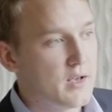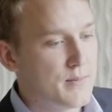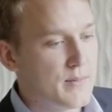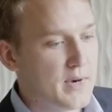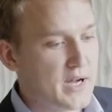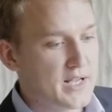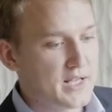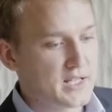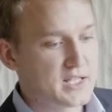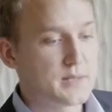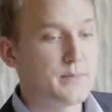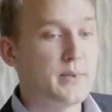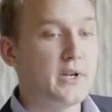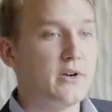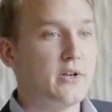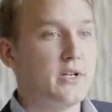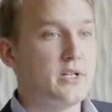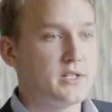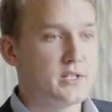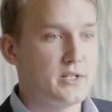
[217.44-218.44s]
my
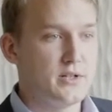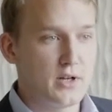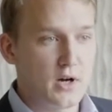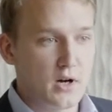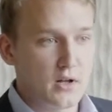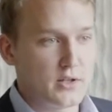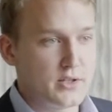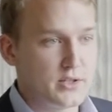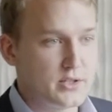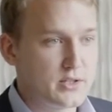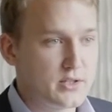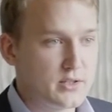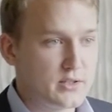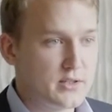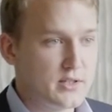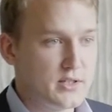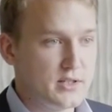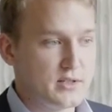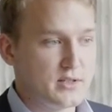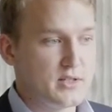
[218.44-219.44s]
experience and knowledge
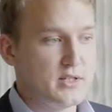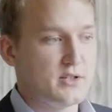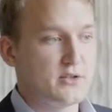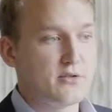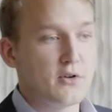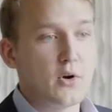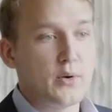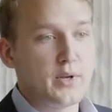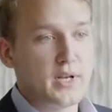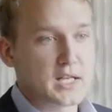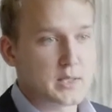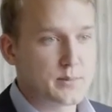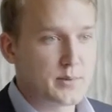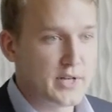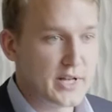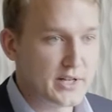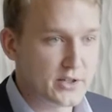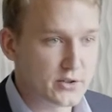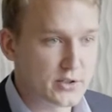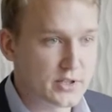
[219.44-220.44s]
is, is growing
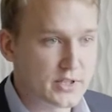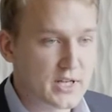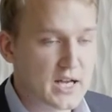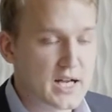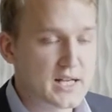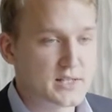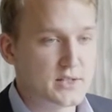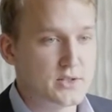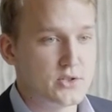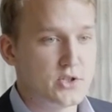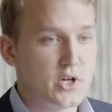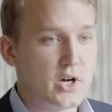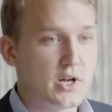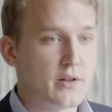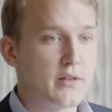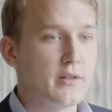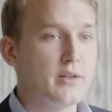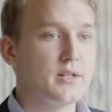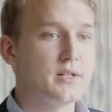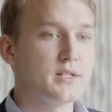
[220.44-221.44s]
exponentially, as is
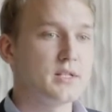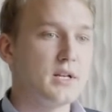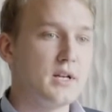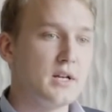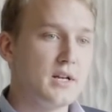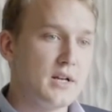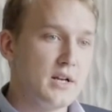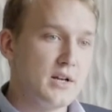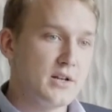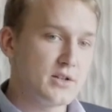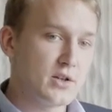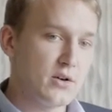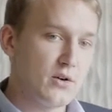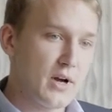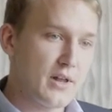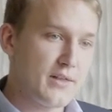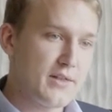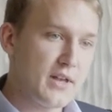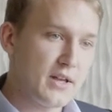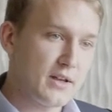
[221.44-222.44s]
Jonathan's. So
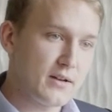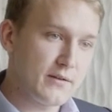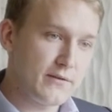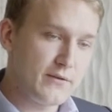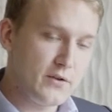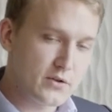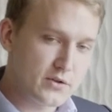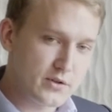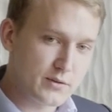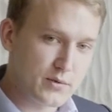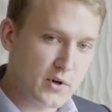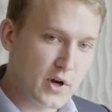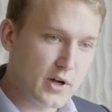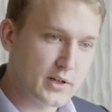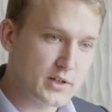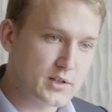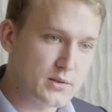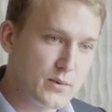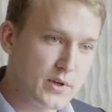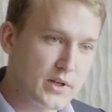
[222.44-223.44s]
I think future
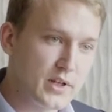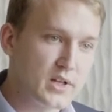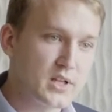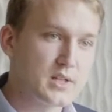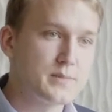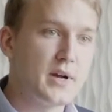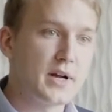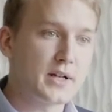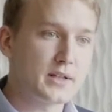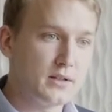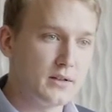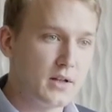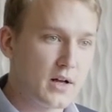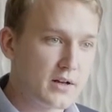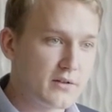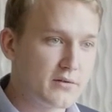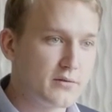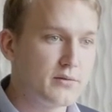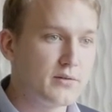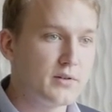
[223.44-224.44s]
products, we can expect a
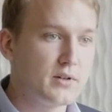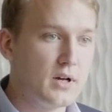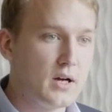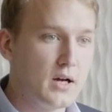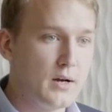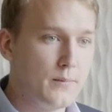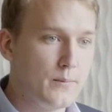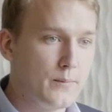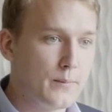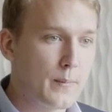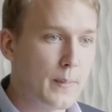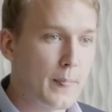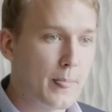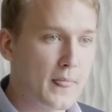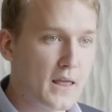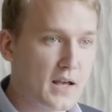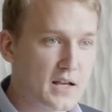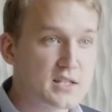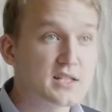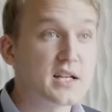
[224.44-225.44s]
lot of um,
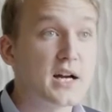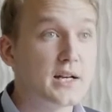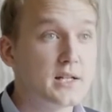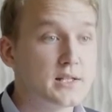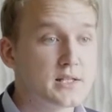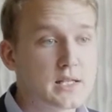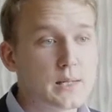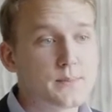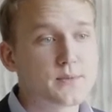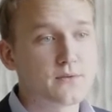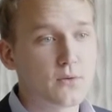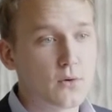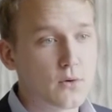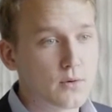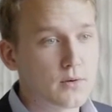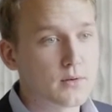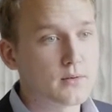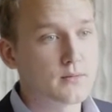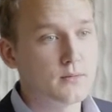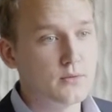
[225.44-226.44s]
exciting steps
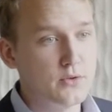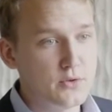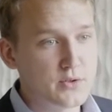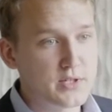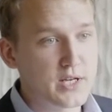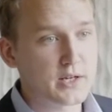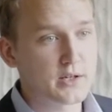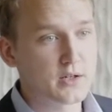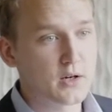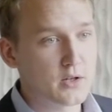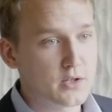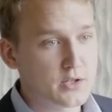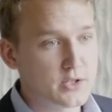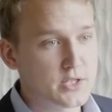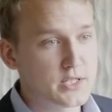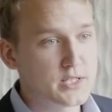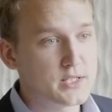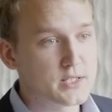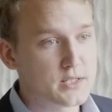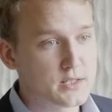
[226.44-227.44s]
forward, new
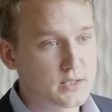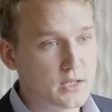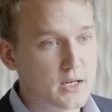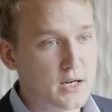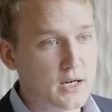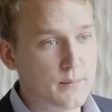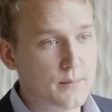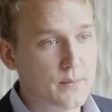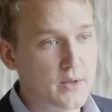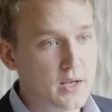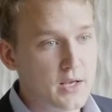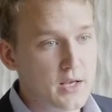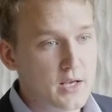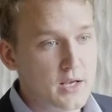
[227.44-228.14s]
technologies. Um,